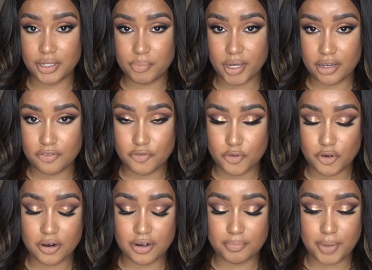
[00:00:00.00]
pay
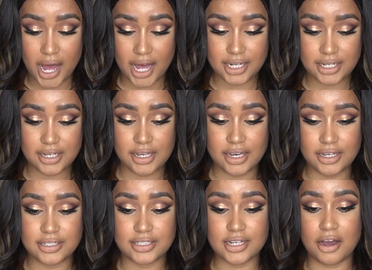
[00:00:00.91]
for a palette,
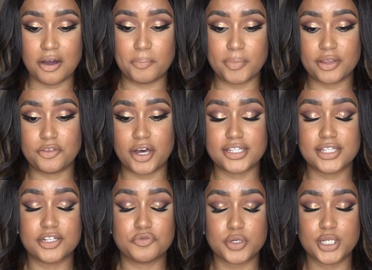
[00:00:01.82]
and that's
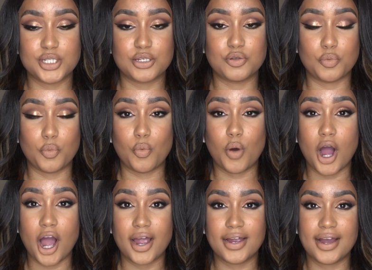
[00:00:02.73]
the reason
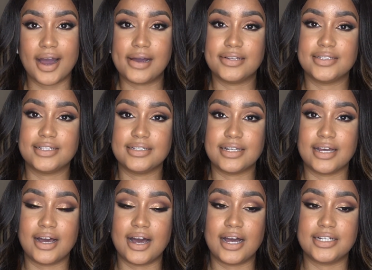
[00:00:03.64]
why I
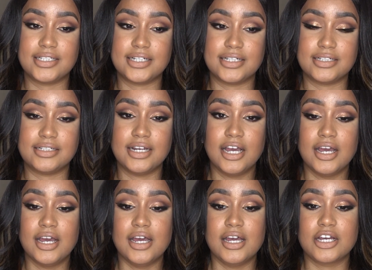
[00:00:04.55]
didn't
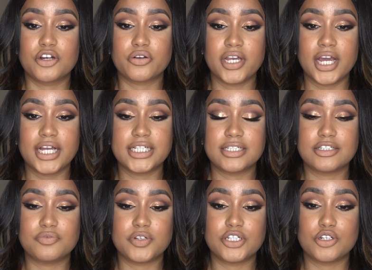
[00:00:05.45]
create this
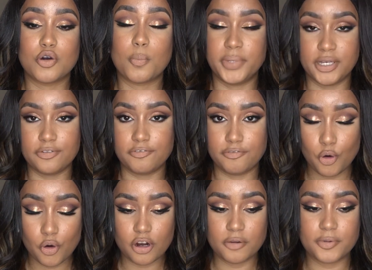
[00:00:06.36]
video
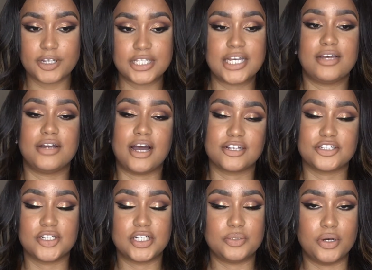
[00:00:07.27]
before, because I
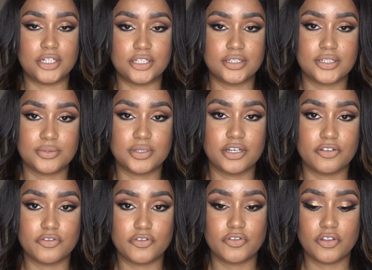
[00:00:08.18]
actually wanted to
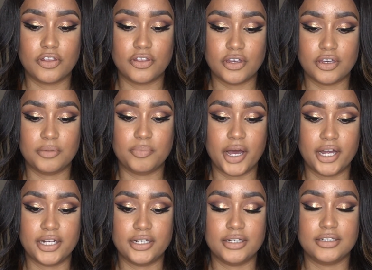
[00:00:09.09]
give the
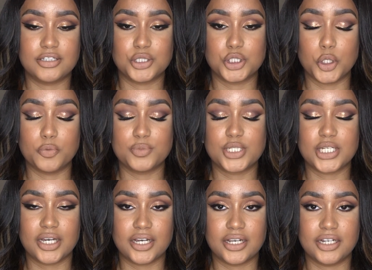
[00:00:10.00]
palette some
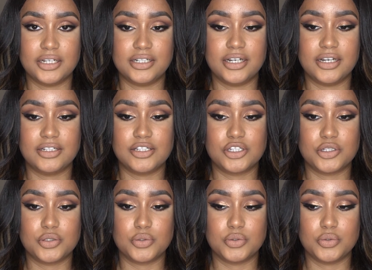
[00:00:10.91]
time
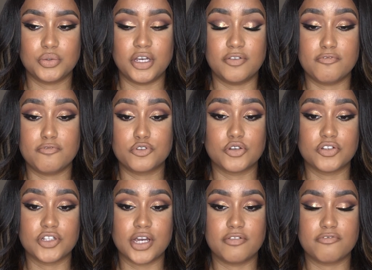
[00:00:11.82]

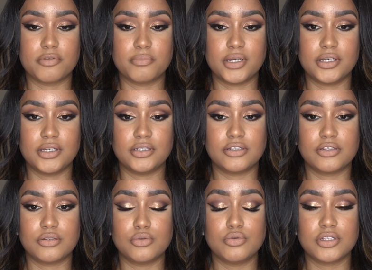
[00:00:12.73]
for me
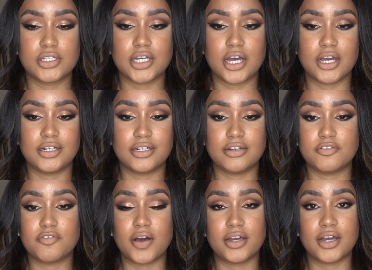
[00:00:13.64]
to decide
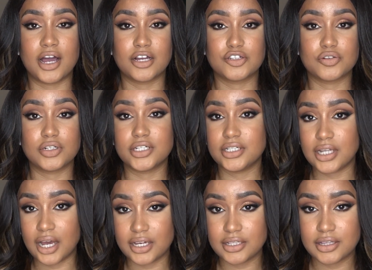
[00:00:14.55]
if I actually
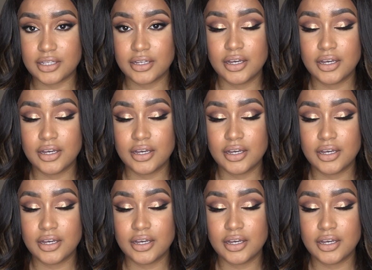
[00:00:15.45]
liked